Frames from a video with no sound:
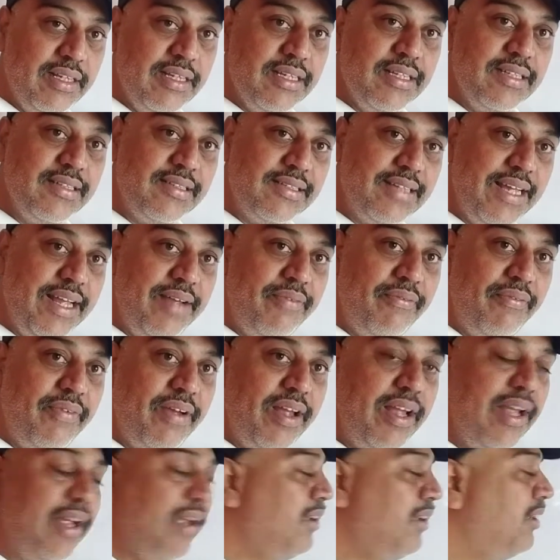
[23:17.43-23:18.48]
Same
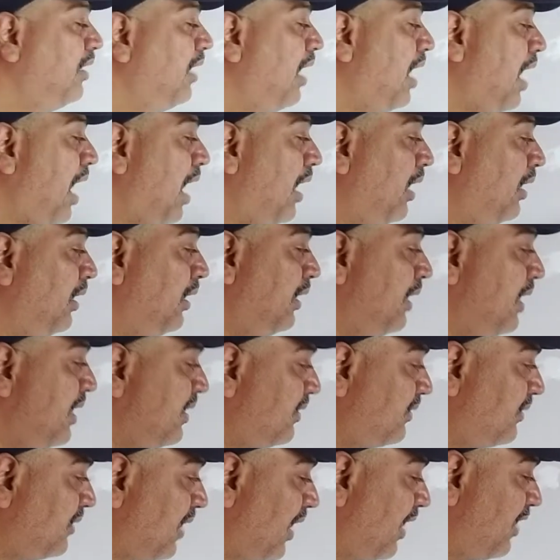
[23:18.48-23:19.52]
way, and
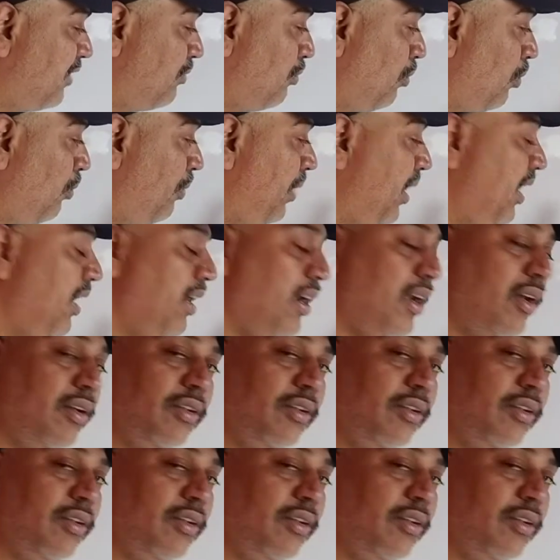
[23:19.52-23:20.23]
listener is moving,